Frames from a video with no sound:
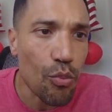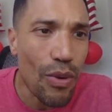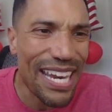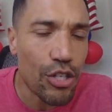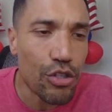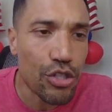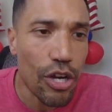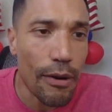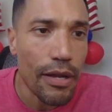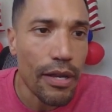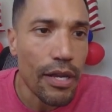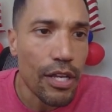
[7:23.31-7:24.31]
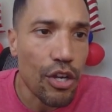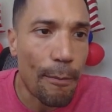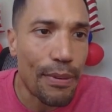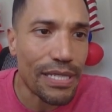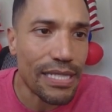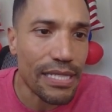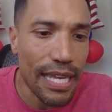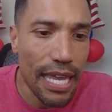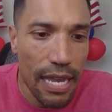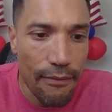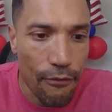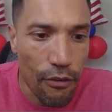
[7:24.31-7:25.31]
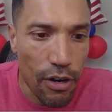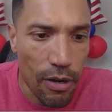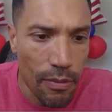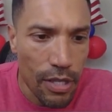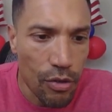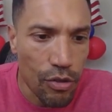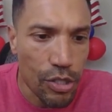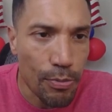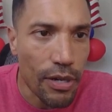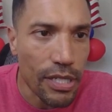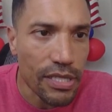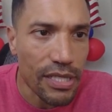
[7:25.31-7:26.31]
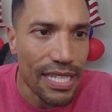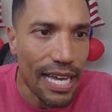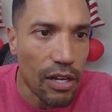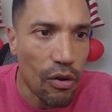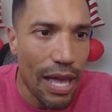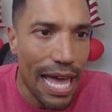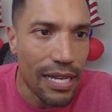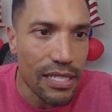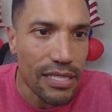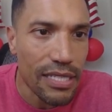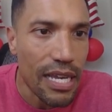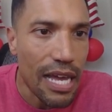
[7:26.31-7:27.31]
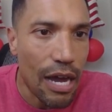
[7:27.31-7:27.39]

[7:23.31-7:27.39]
Why did you start your business? Came from the response to the Hello Alice.